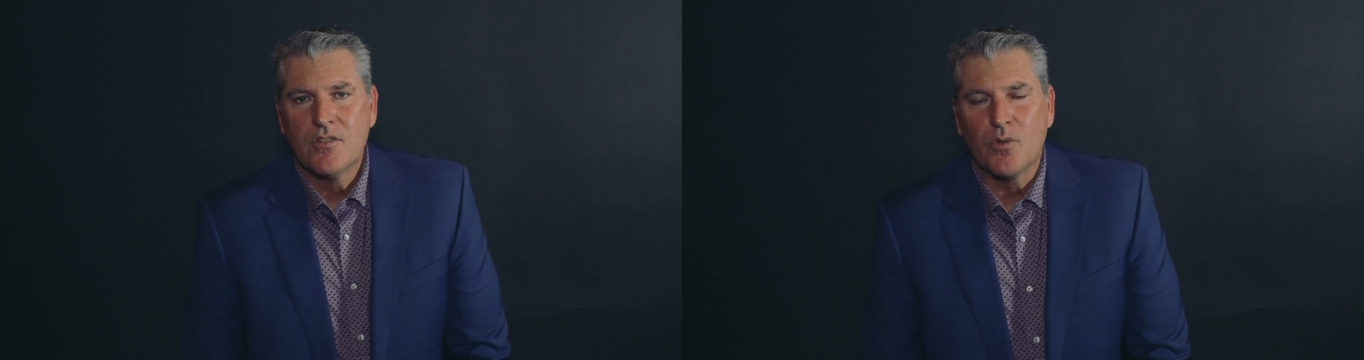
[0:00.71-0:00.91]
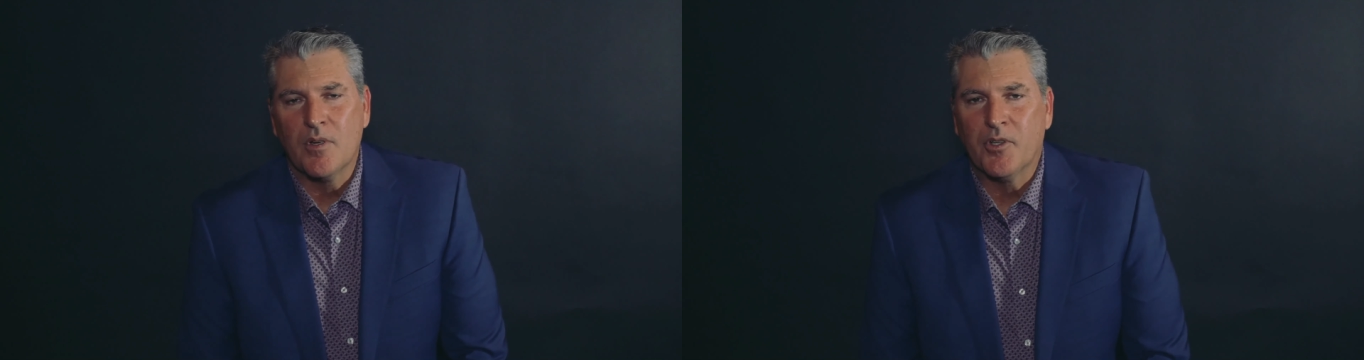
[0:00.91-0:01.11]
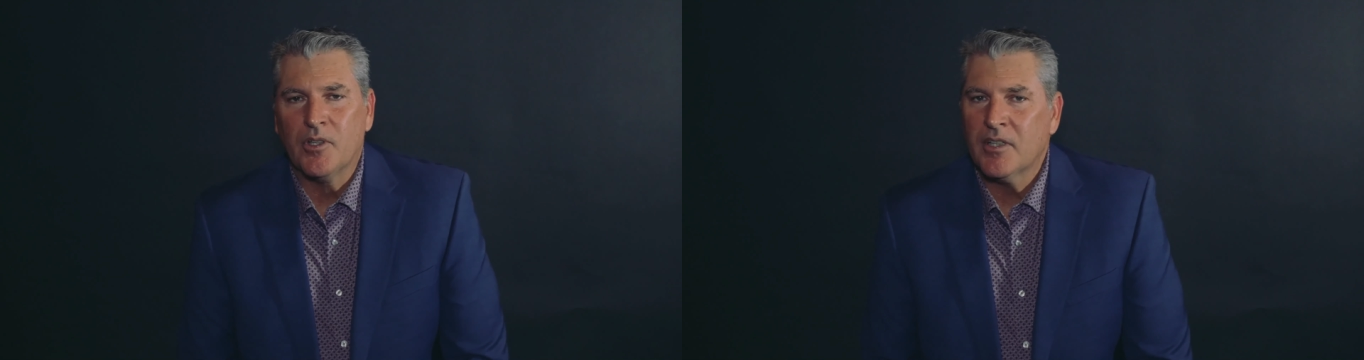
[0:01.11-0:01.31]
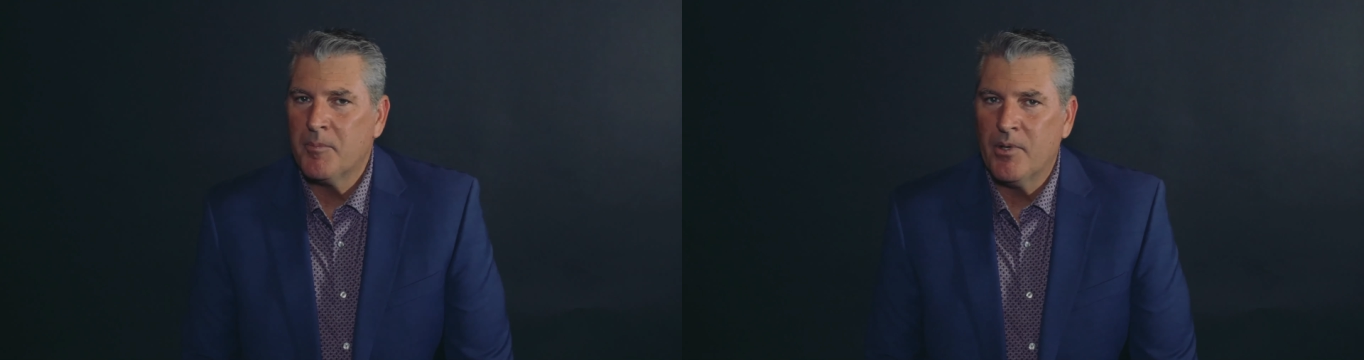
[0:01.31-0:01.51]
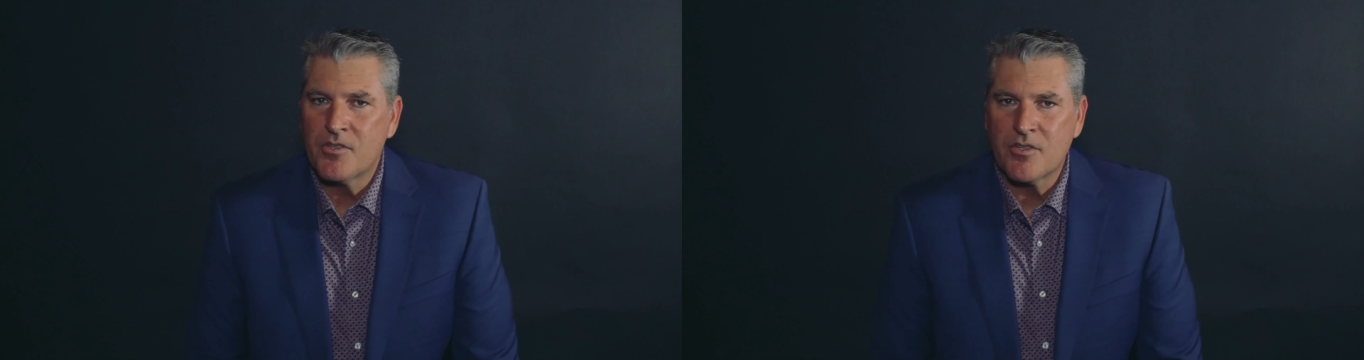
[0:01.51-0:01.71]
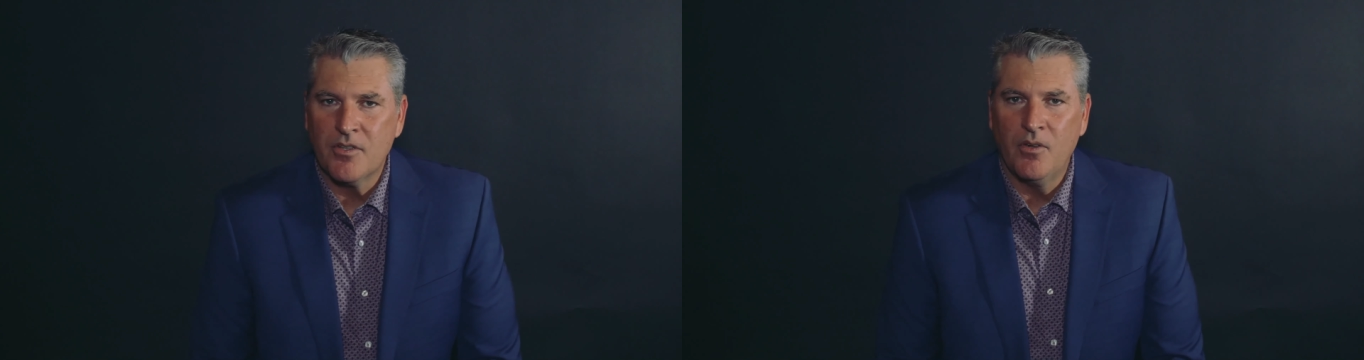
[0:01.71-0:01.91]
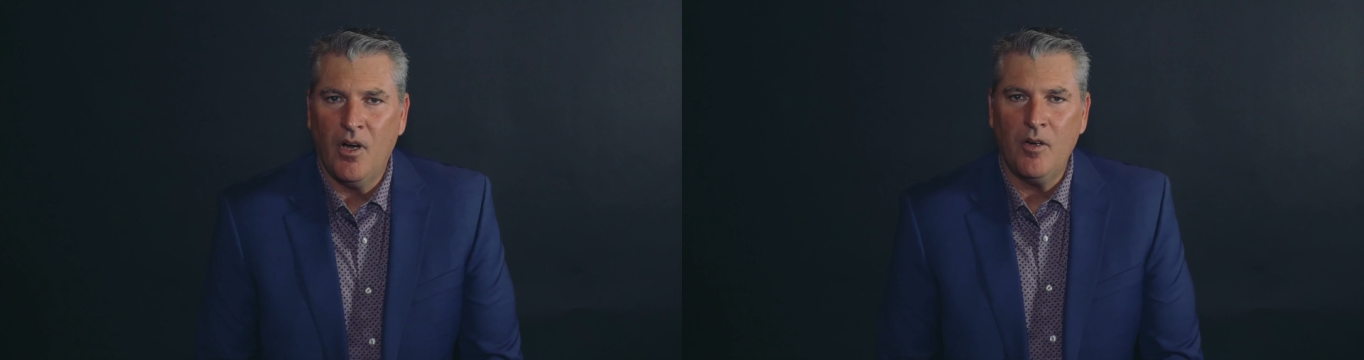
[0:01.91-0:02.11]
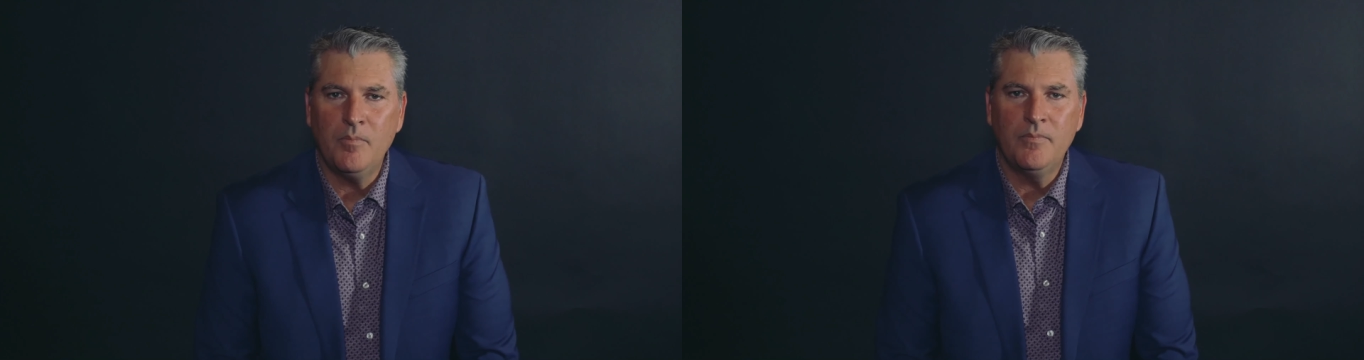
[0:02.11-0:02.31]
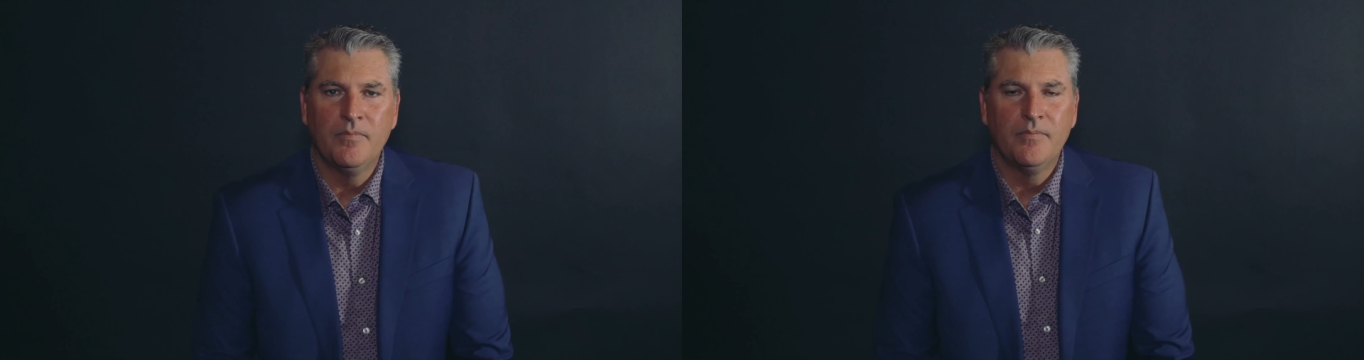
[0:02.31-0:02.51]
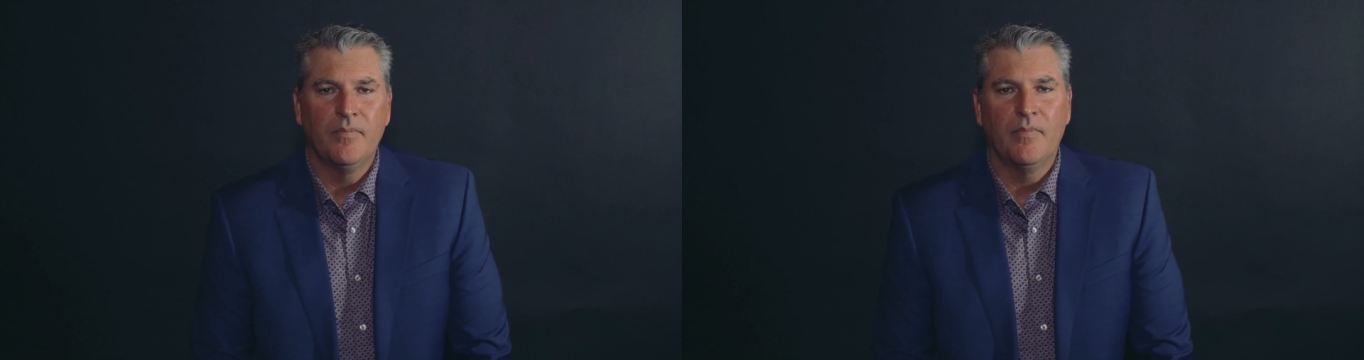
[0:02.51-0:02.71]
So if you're looking to purchase a new home,
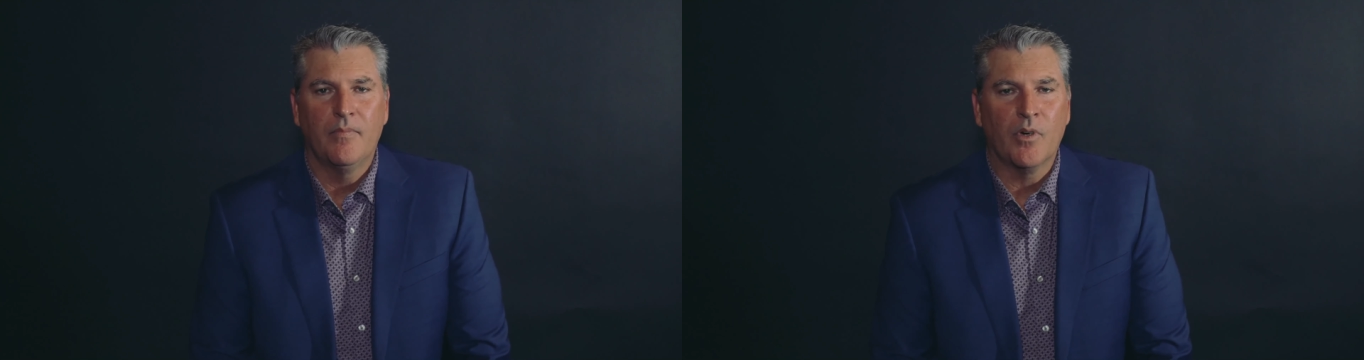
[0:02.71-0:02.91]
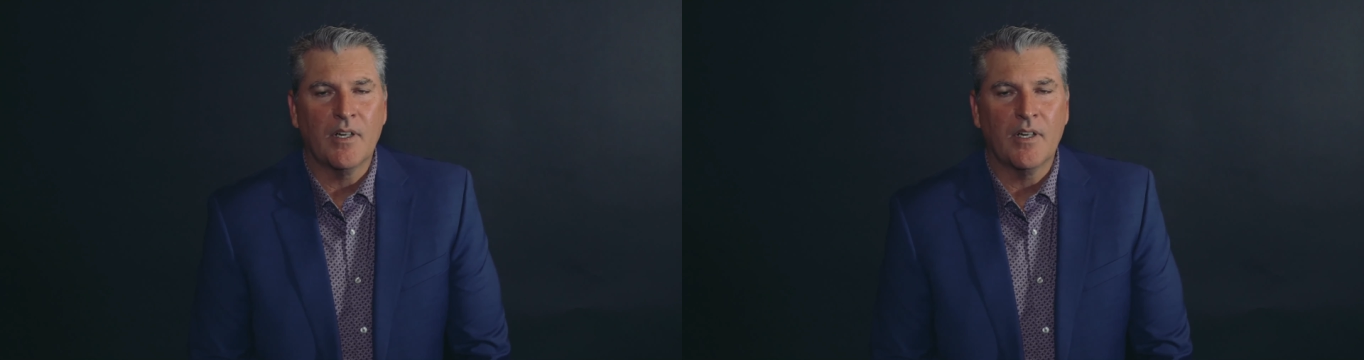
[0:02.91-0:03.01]
we're